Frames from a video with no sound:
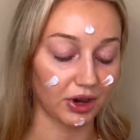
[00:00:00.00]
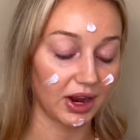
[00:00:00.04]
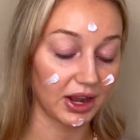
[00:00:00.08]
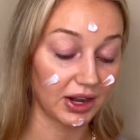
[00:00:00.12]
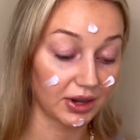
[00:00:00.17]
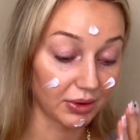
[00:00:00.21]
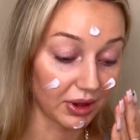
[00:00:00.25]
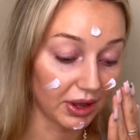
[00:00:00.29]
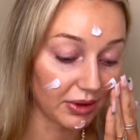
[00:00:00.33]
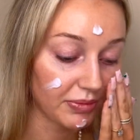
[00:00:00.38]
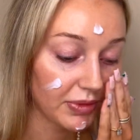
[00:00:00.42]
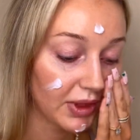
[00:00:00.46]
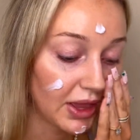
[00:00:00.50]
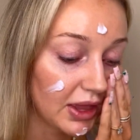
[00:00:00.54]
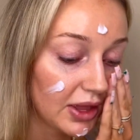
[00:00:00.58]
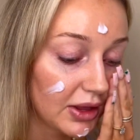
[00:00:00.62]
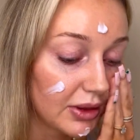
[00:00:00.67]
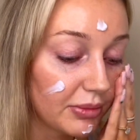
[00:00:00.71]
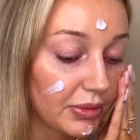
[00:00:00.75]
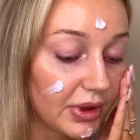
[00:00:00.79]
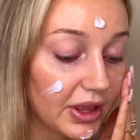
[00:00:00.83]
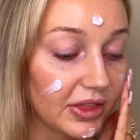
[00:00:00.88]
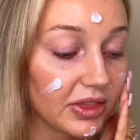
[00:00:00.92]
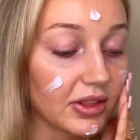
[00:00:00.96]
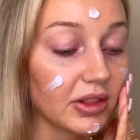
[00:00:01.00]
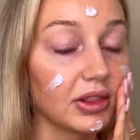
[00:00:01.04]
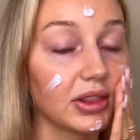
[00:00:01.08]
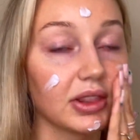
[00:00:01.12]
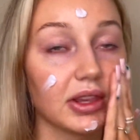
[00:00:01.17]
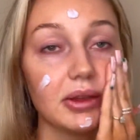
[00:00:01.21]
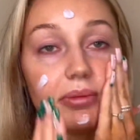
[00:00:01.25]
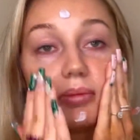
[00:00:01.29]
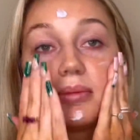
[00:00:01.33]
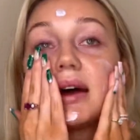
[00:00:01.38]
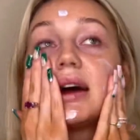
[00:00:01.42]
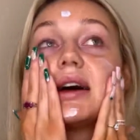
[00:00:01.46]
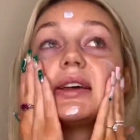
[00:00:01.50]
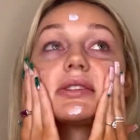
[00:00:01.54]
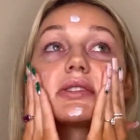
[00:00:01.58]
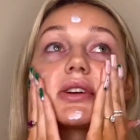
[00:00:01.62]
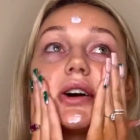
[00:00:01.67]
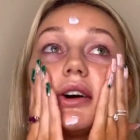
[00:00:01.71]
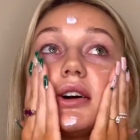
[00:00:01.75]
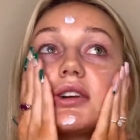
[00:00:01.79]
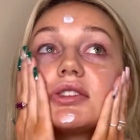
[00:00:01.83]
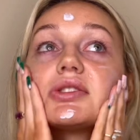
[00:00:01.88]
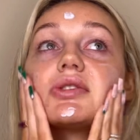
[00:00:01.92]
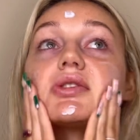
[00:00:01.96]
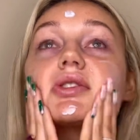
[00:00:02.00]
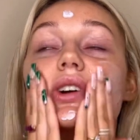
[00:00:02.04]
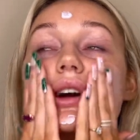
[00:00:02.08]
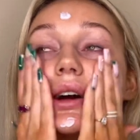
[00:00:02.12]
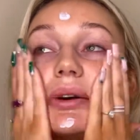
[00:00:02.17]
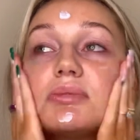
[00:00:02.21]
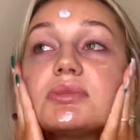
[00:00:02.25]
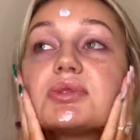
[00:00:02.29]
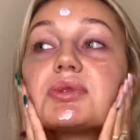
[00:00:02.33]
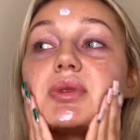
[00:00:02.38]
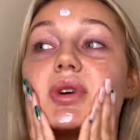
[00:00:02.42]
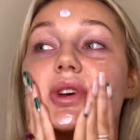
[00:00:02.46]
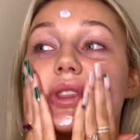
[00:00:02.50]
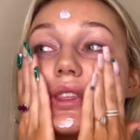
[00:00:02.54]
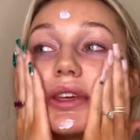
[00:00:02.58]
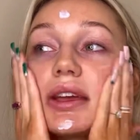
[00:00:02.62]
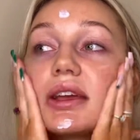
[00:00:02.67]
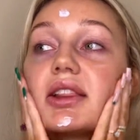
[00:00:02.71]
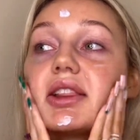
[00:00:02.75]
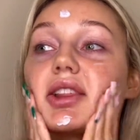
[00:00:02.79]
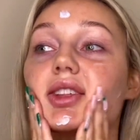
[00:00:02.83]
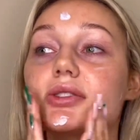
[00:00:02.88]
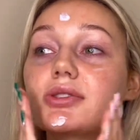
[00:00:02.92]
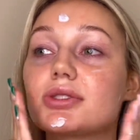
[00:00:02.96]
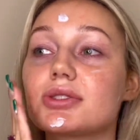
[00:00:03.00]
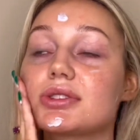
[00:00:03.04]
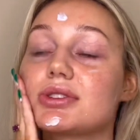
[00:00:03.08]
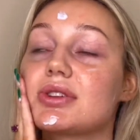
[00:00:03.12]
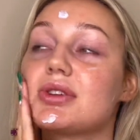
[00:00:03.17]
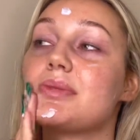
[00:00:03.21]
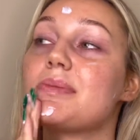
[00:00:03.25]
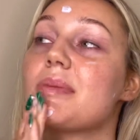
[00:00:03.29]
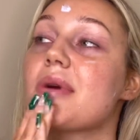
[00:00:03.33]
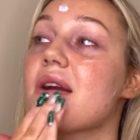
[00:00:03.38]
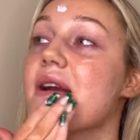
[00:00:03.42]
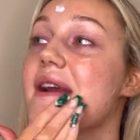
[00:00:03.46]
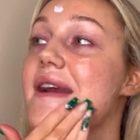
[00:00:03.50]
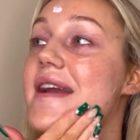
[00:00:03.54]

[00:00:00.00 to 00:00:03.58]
Anyway, and the lip mask also comes with a little scooper,